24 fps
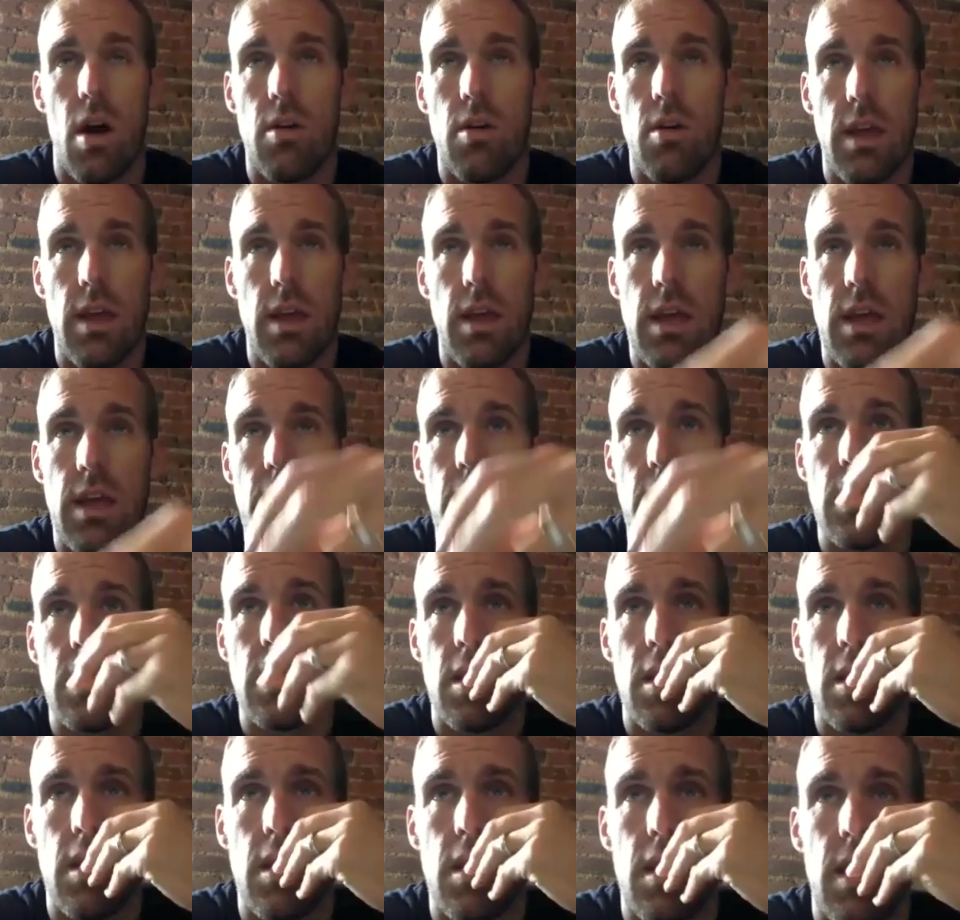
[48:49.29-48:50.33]

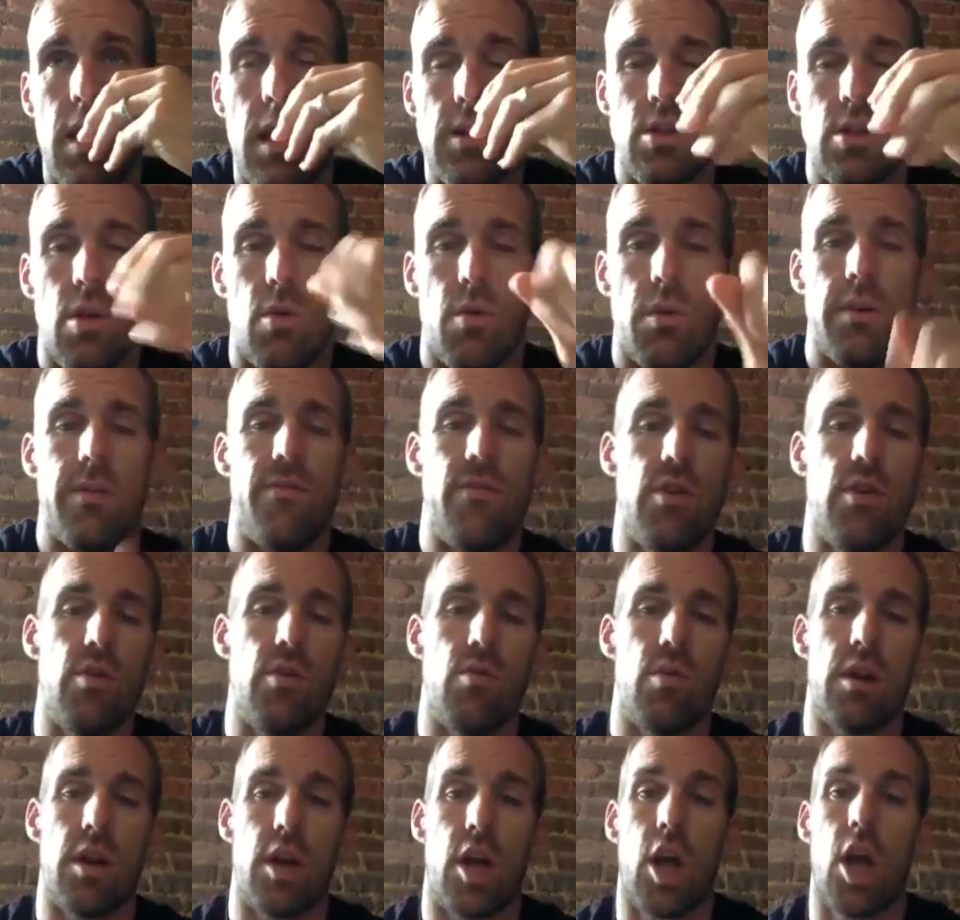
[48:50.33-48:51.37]
So
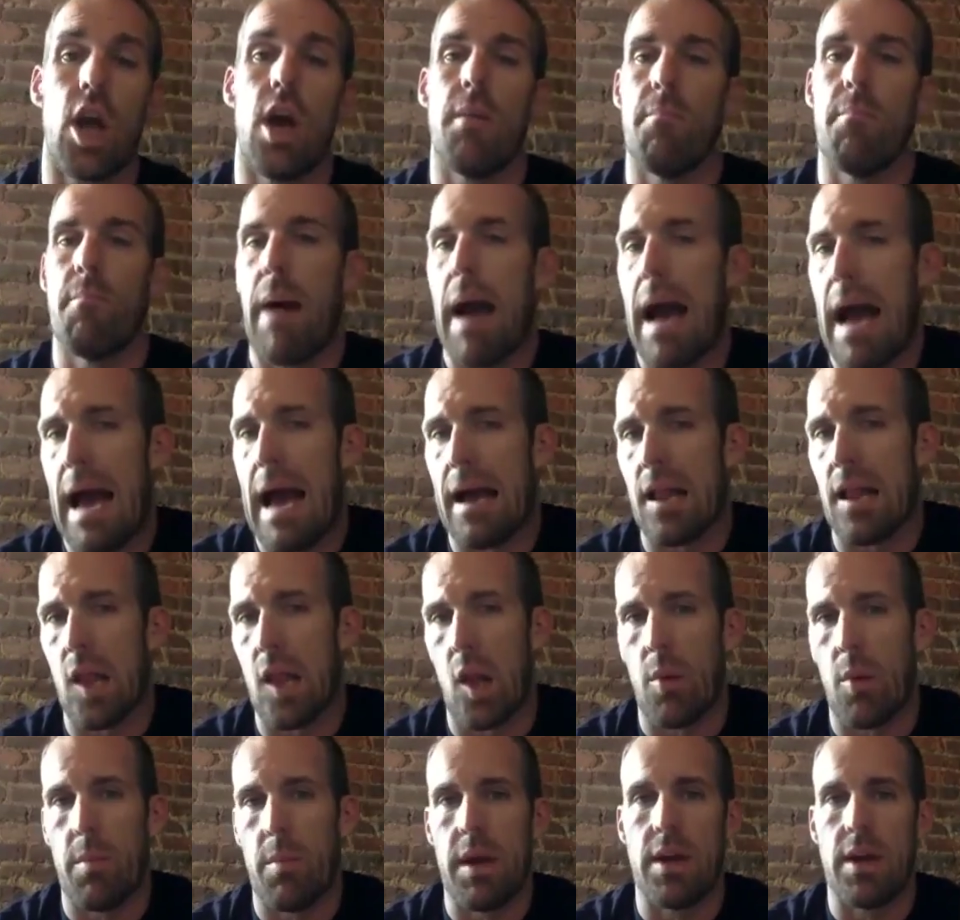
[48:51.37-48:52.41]
if you want to cut
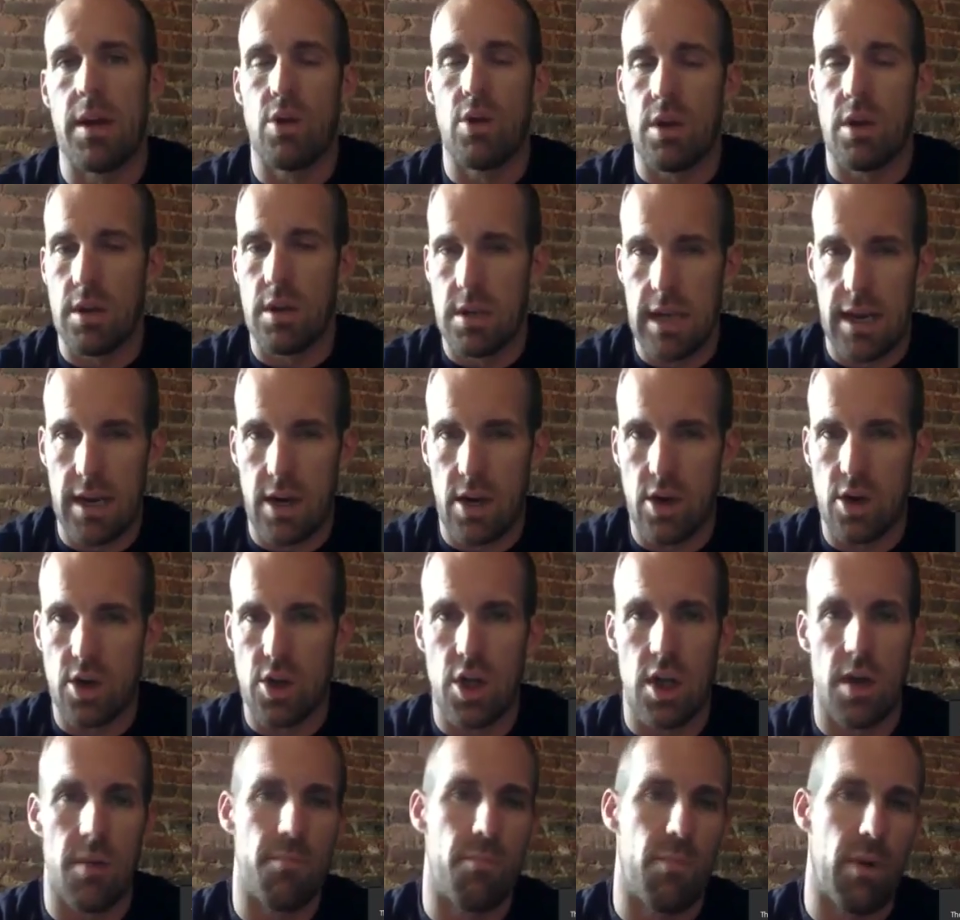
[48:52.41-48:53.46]
back a little bit, you can
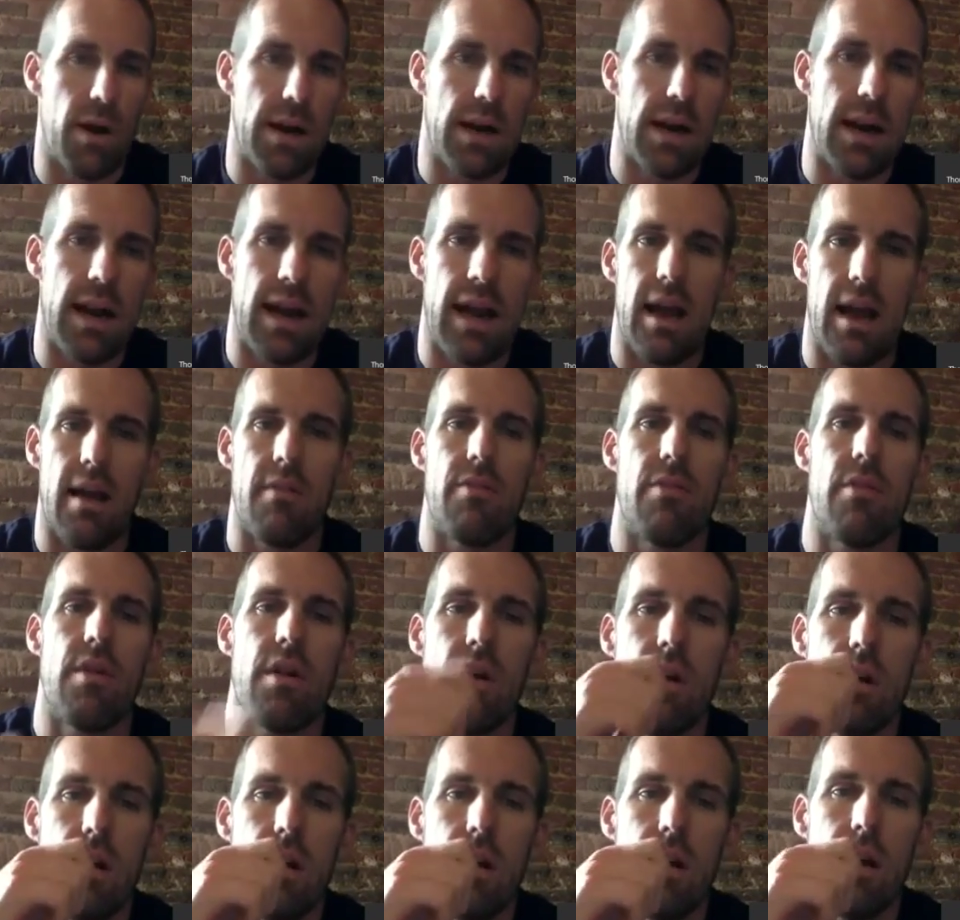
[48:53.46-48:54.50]
take your chip, break it in
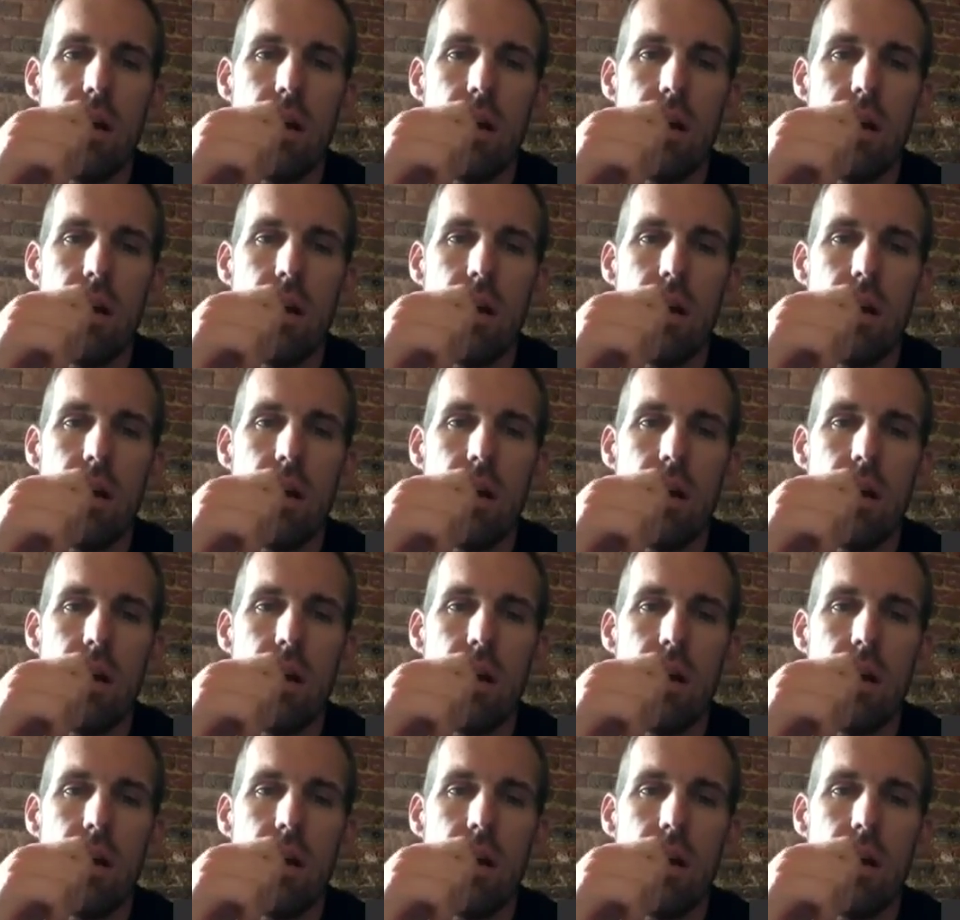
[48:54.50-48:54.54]
half,